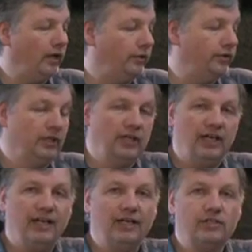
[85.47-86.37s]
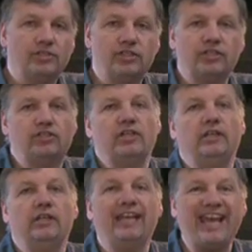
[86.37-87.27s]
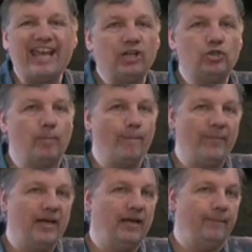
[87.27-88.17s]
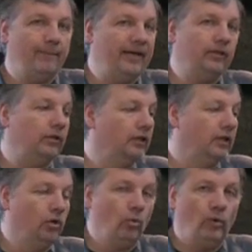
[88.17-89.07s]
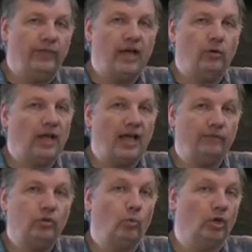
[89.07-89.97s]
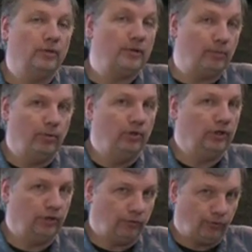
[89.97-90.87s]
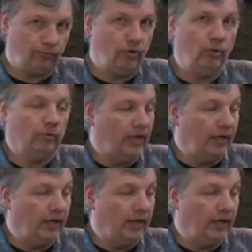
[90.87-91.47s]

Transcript: weld 16 gauge metal without having to worry about burning through.